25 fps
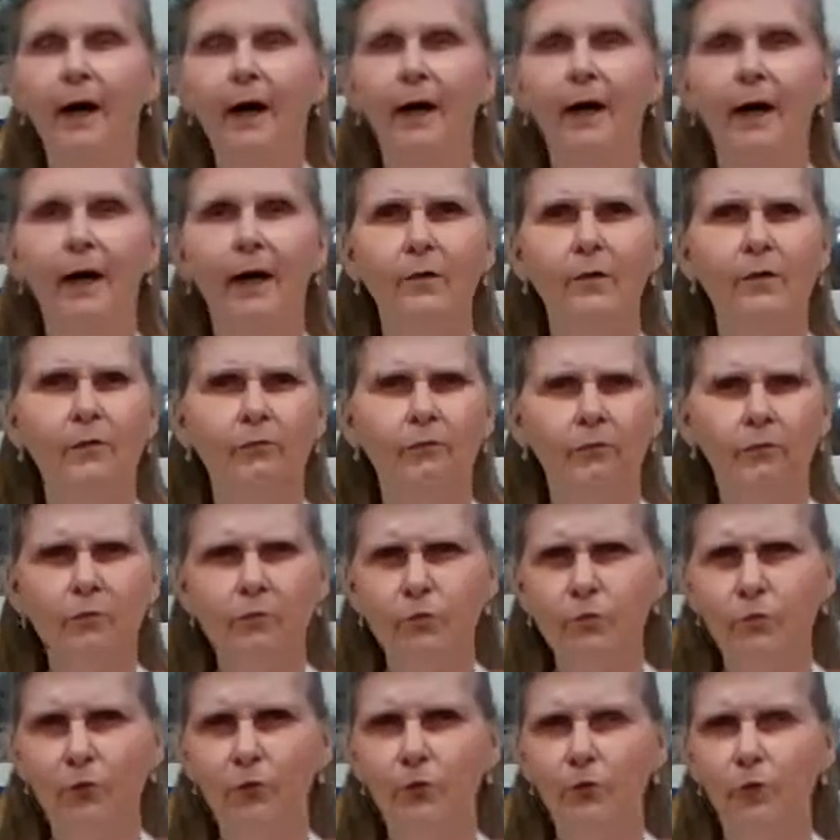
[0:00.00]
The
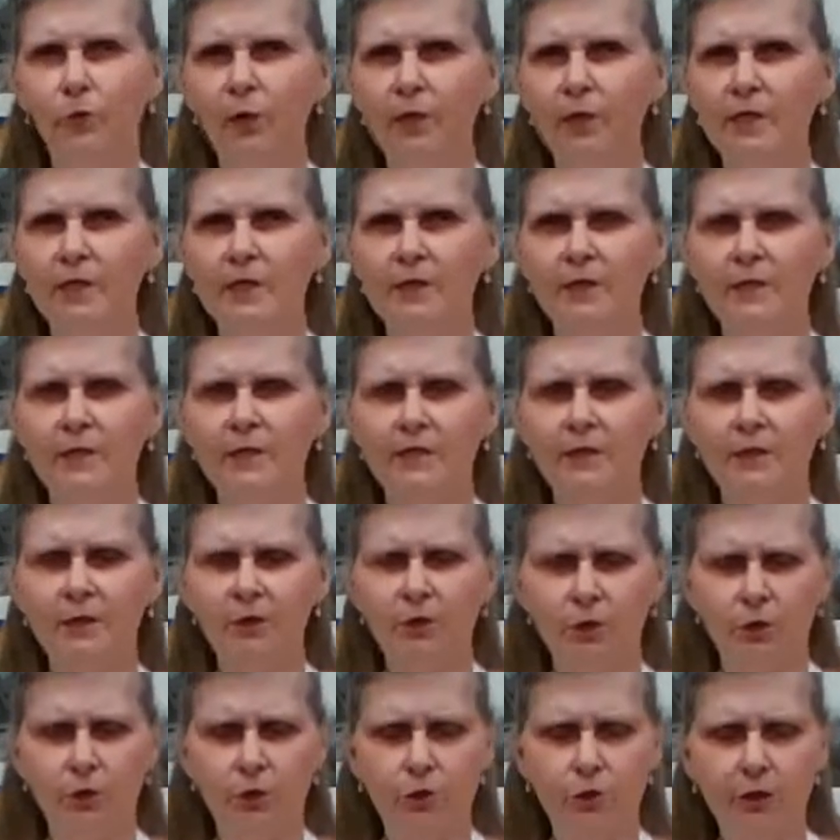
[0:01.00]
first one was
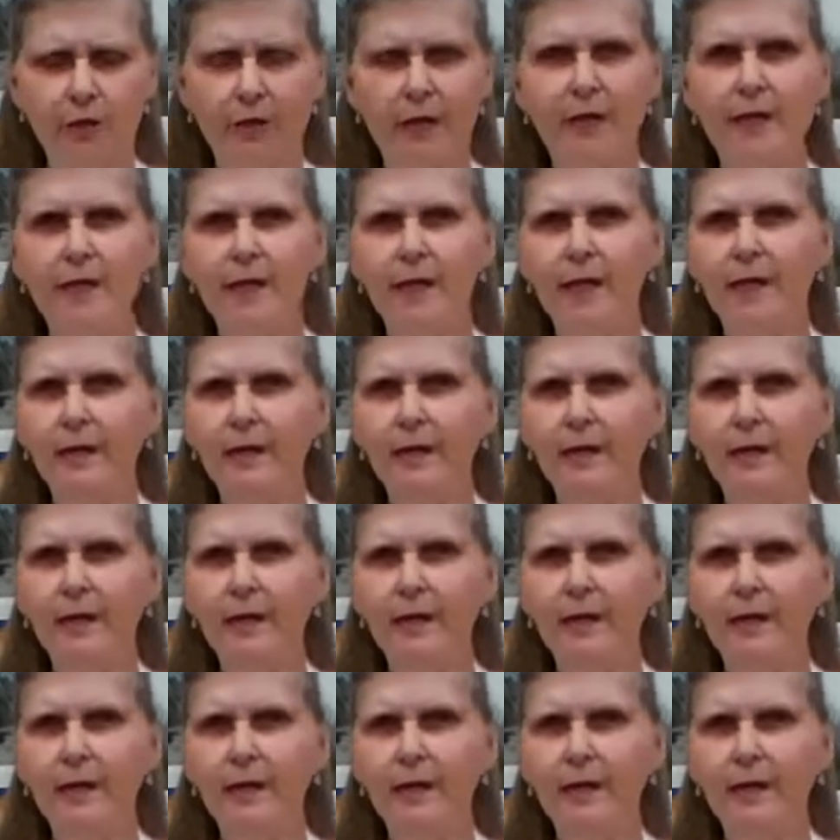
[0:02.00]
turkey